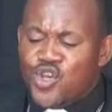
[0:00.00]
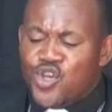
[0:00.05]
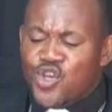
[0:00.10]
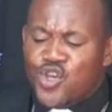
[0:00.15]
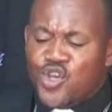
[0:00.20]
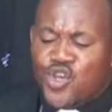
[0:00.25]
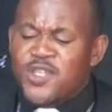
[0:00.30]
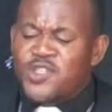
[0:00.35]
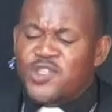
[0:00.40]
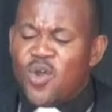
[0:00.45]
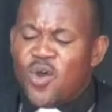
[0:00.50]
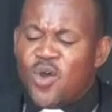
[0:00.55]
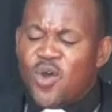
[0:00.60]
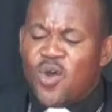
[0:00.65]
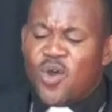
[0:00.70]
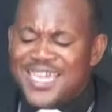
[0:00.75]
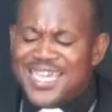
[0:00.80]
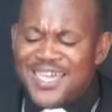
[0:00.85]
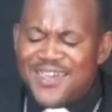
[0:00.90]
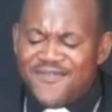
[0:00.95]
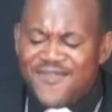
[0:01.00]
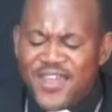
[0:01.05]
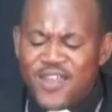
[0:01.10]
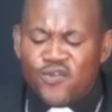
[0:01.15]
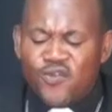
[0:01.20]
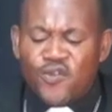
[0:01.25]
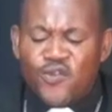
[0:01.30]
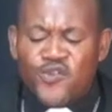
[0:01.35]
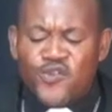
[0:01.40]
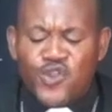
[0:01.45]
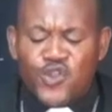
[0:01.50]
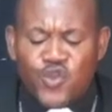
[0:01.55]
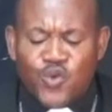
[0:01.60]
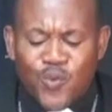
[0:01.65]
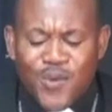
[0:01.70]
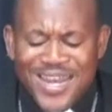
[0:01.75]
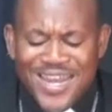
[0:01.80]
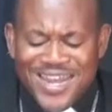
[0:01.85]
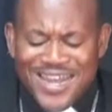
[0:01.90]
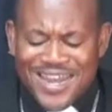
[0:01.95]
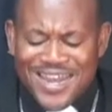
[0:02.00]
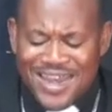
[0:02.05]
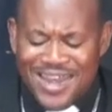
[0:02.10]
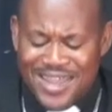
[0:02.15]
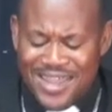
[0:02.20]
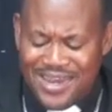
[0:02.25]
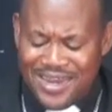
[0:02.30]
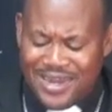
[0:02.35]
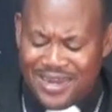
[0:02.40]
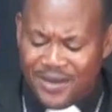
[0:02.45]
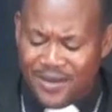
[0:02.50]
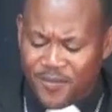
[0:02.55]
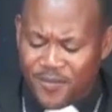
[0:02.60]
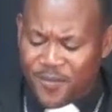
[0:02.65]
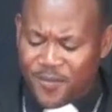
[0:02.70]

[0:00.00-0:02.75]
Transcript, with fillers: who is not given to swindling,